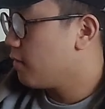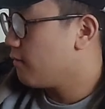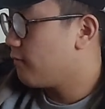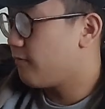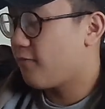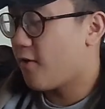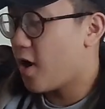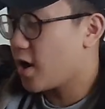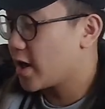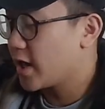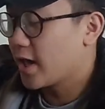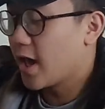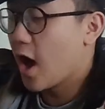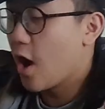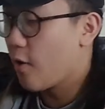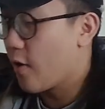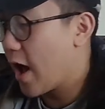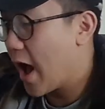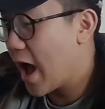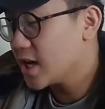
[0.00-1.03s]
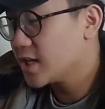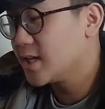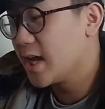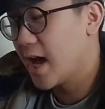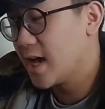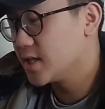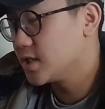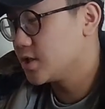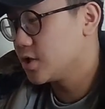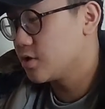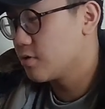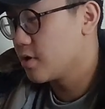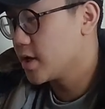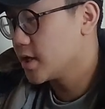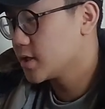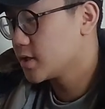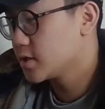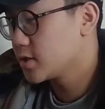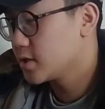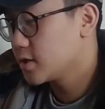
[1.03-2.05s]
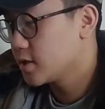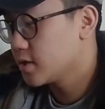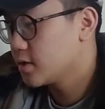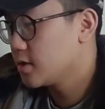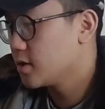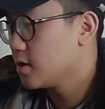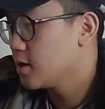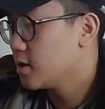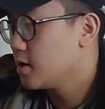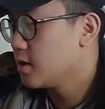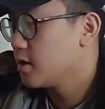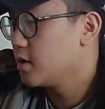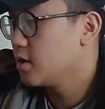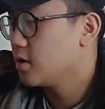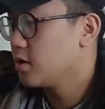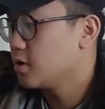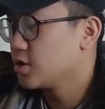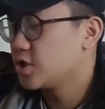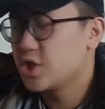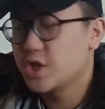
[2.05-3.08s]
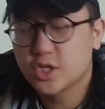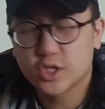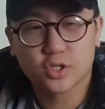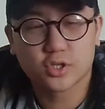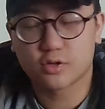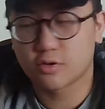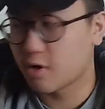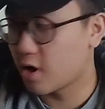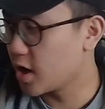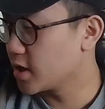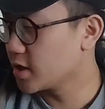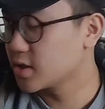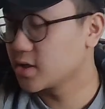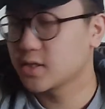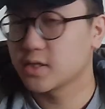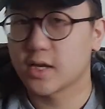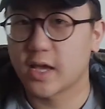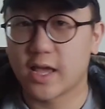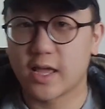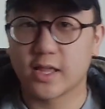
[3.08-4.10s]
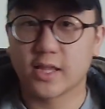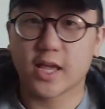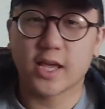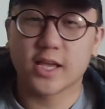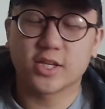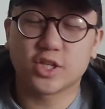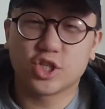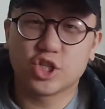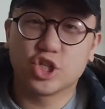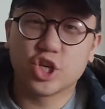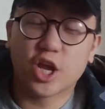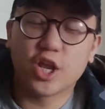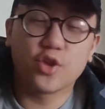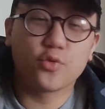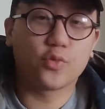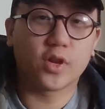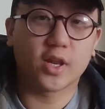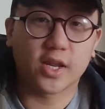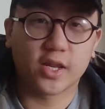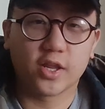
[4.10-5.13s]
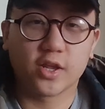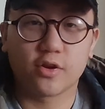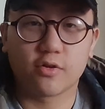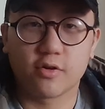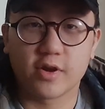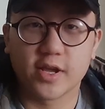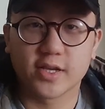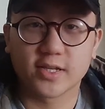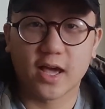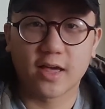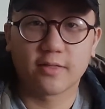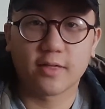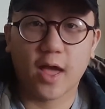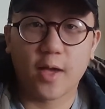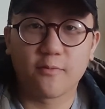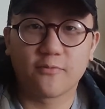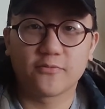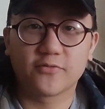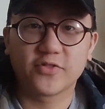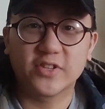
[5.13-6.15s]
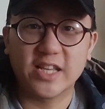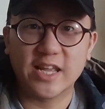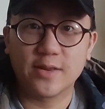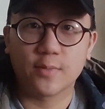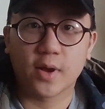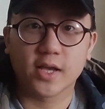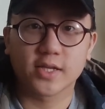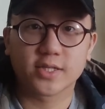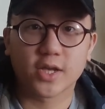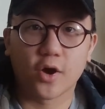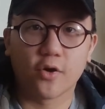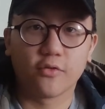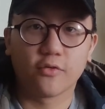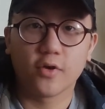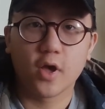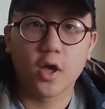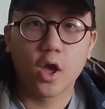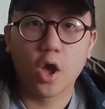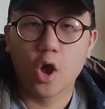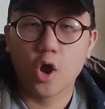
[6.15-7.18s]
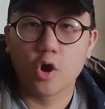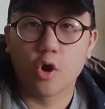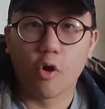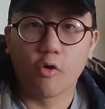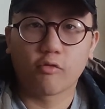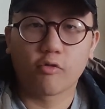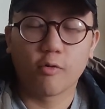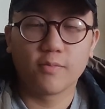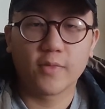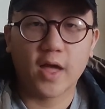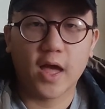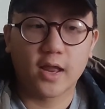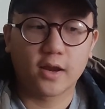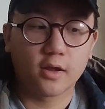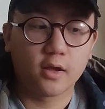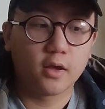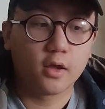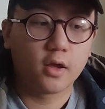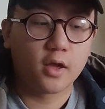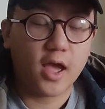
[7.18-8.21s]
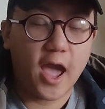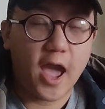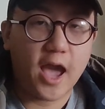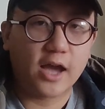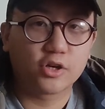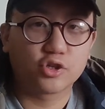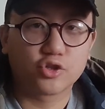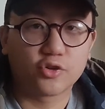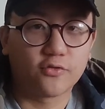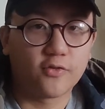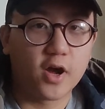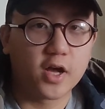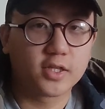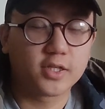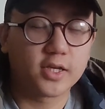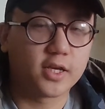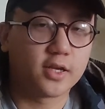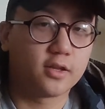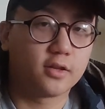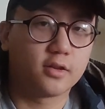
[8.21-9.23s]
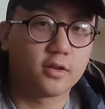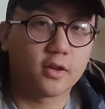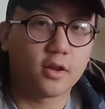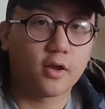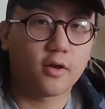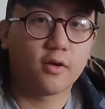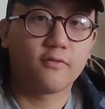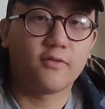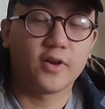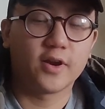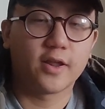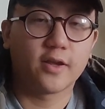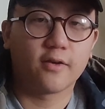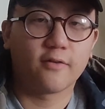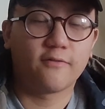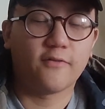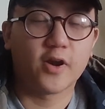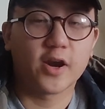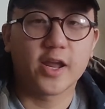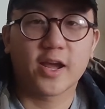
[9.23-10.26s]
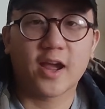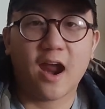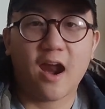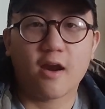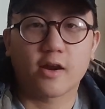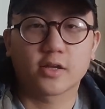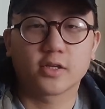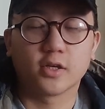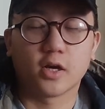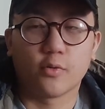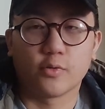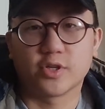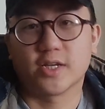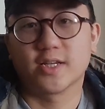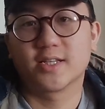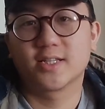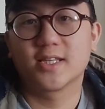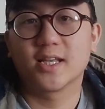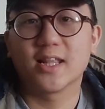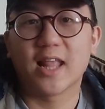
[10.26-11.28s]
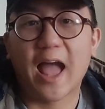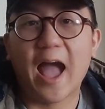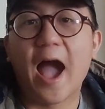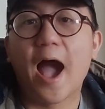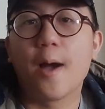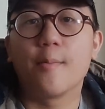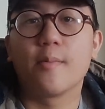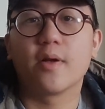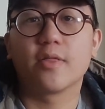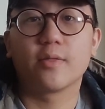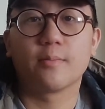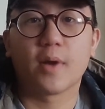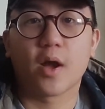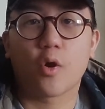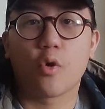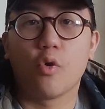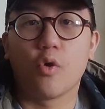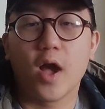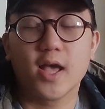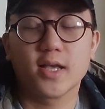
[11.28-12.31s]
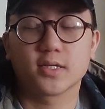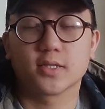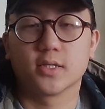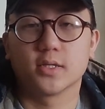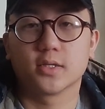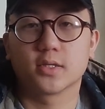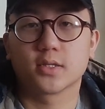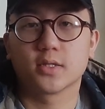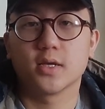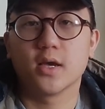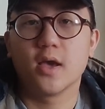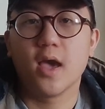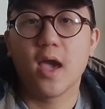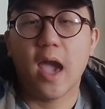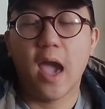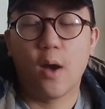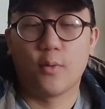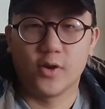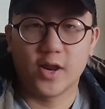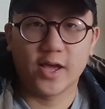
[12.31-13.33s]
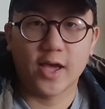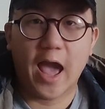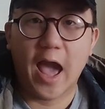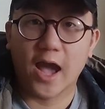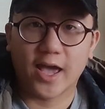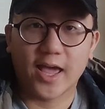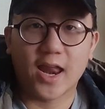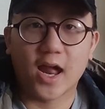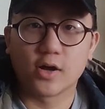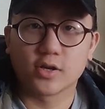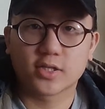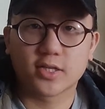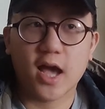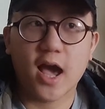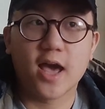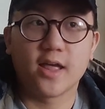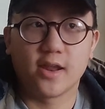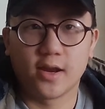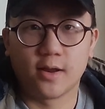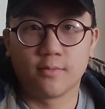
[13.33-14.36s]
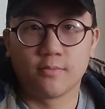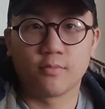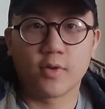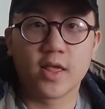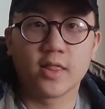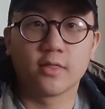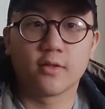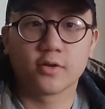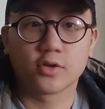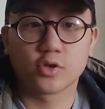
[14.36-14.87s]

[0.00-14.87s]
fucking hell, it actually has decreased. Jesus Christ, it has genuinely decreased. I've seen myself go from that extroverted, funny character, which I still am at my core essence. And when I get outside and I'm in the